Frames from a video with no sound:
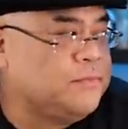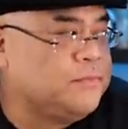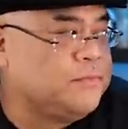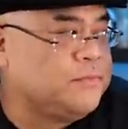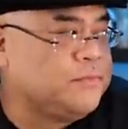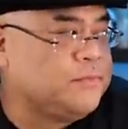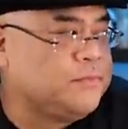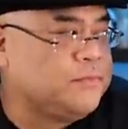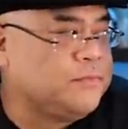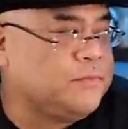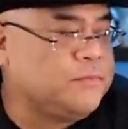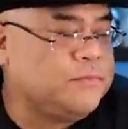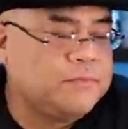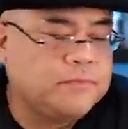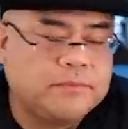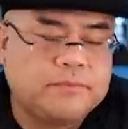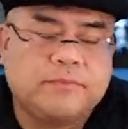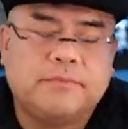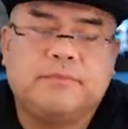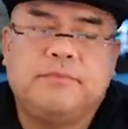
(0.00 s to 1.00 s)

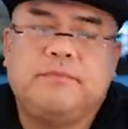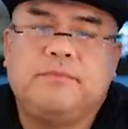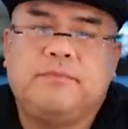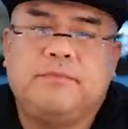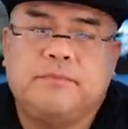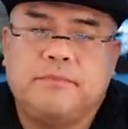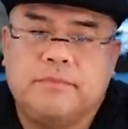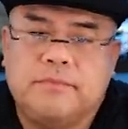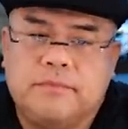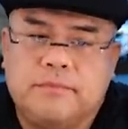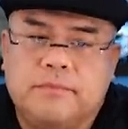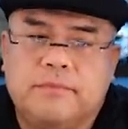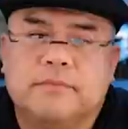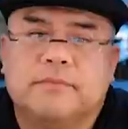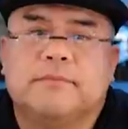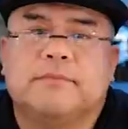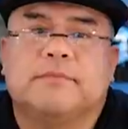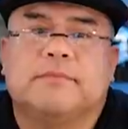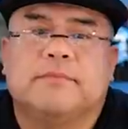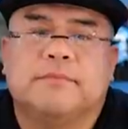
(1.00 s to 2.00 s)

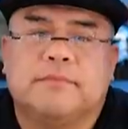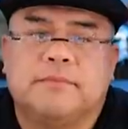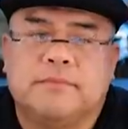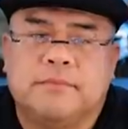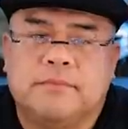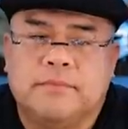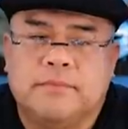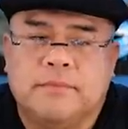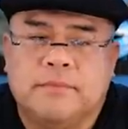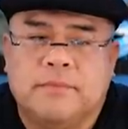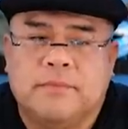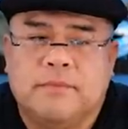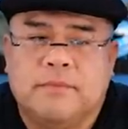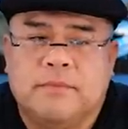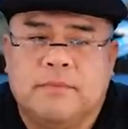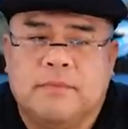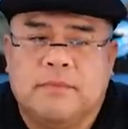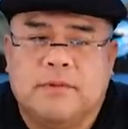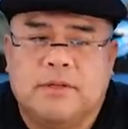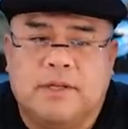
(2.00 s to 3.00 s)

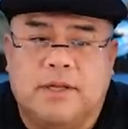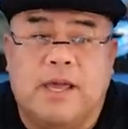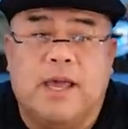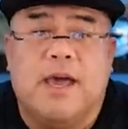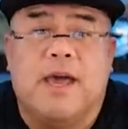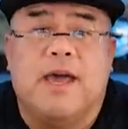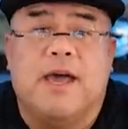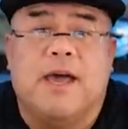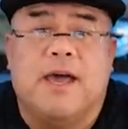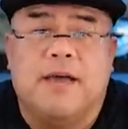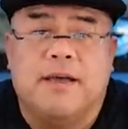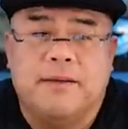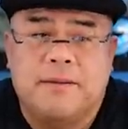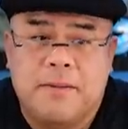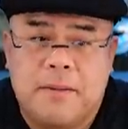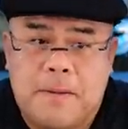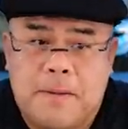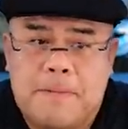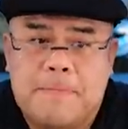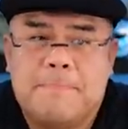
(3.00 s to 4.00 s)

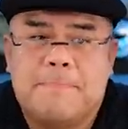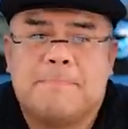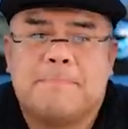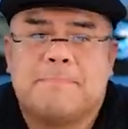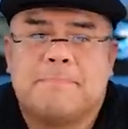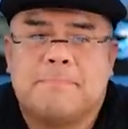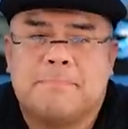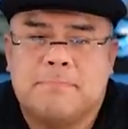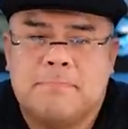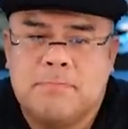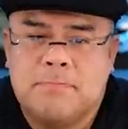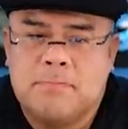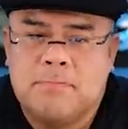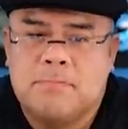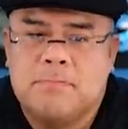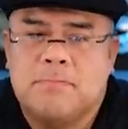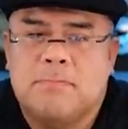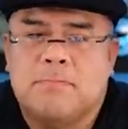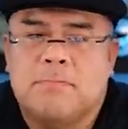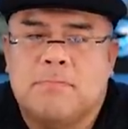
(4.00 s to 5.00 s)

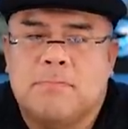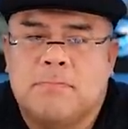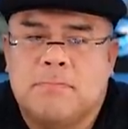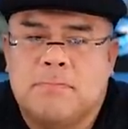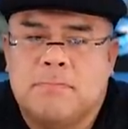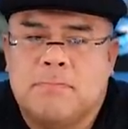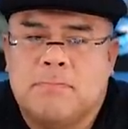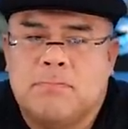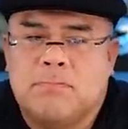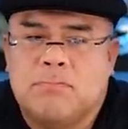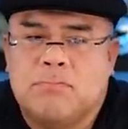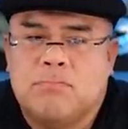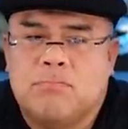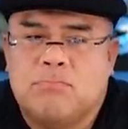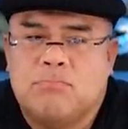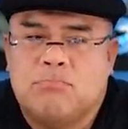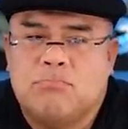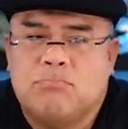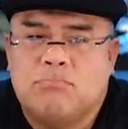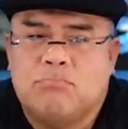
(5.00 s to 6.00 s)

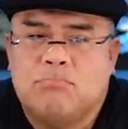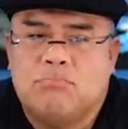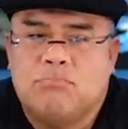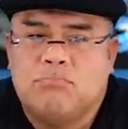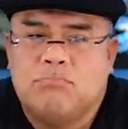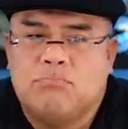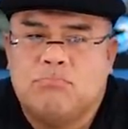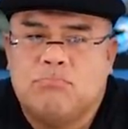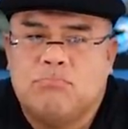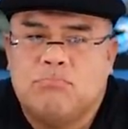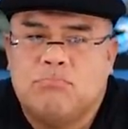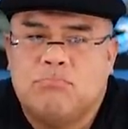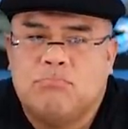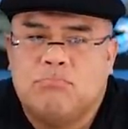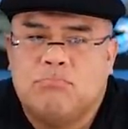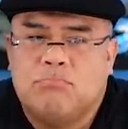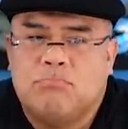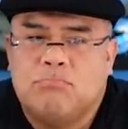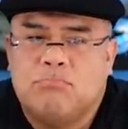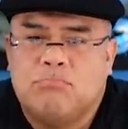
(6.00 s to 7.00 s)

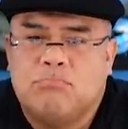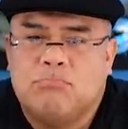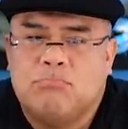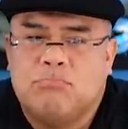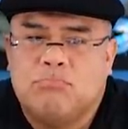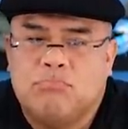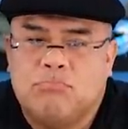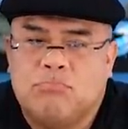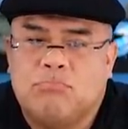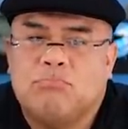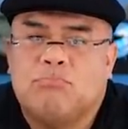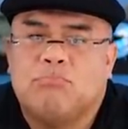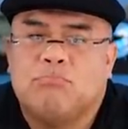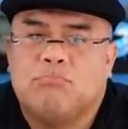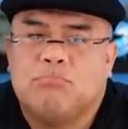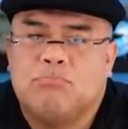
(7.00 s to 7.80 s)
[no speech]